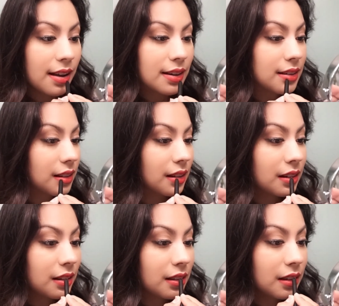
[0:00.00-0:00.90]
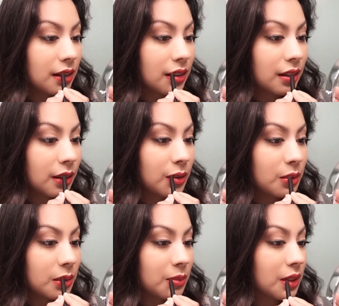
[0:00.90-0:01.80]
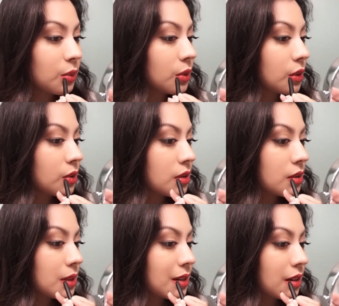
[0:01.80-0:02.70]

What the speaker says: guess I didn't think through with my wardrobe.